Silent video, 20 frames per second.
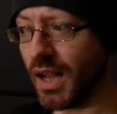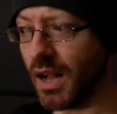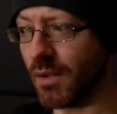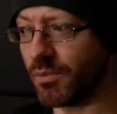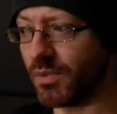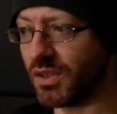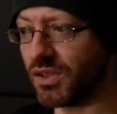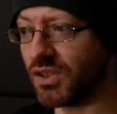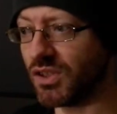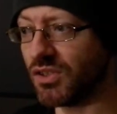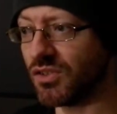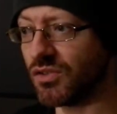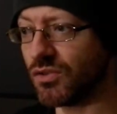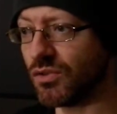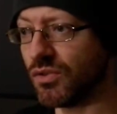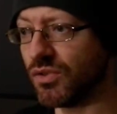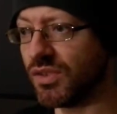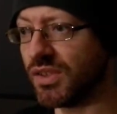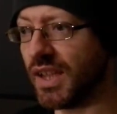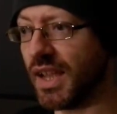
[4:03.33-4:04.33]
up. She
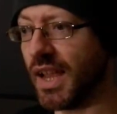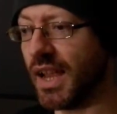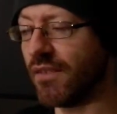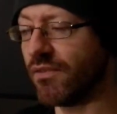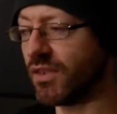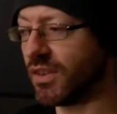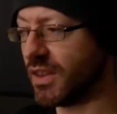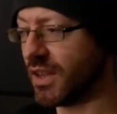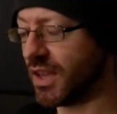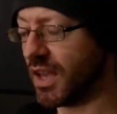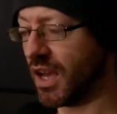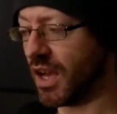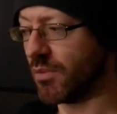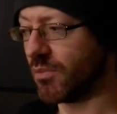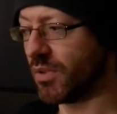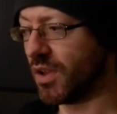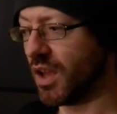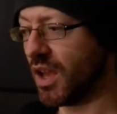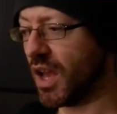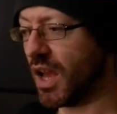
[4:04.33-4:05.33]
screws everything up.